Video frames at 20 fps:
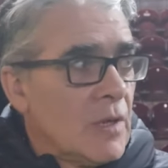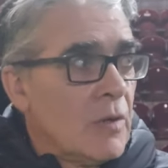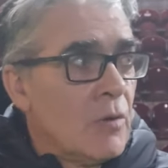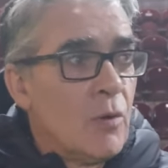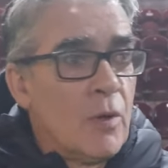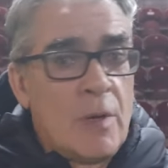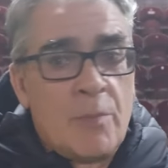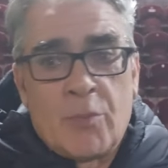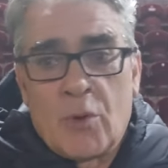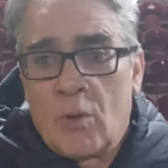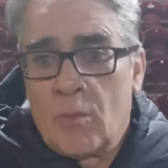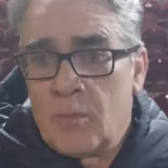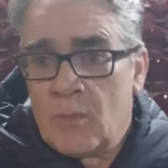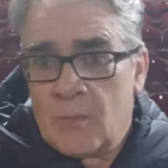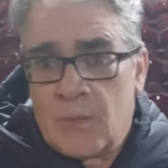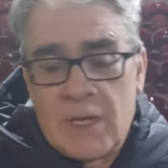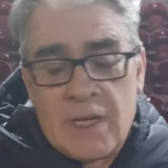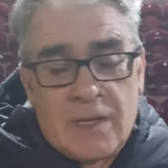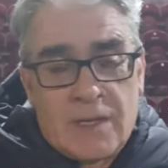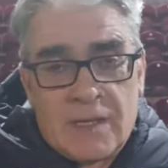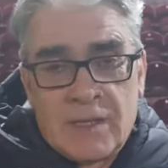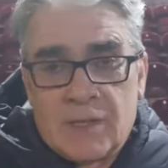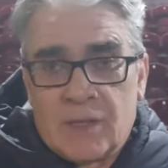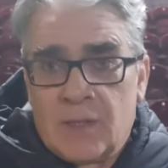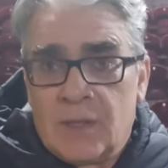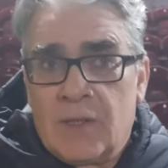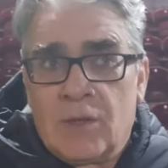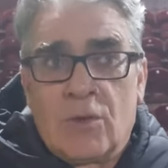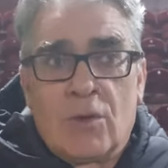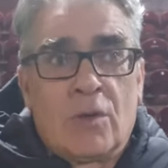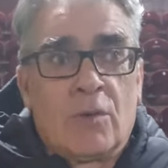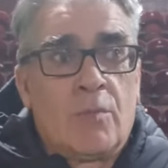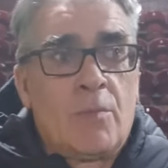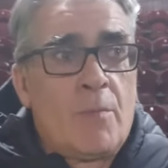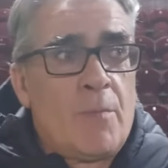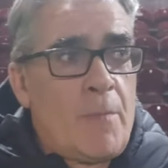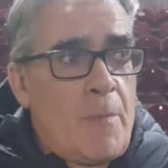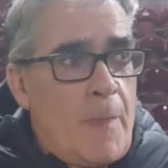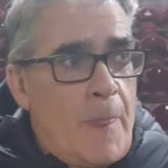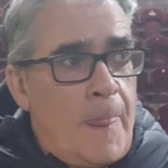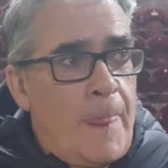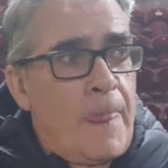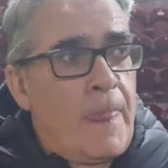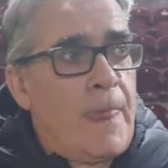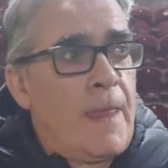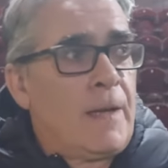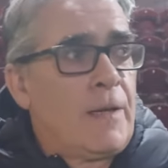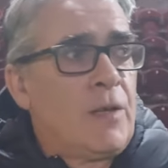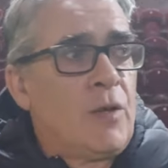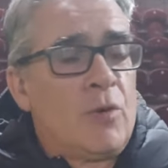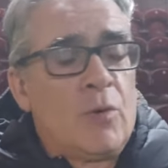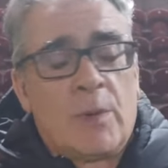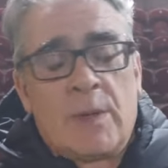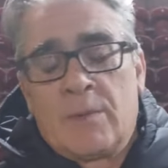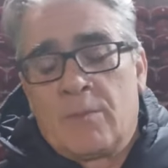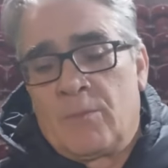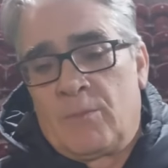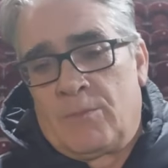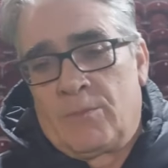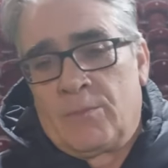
The only problem here is that you know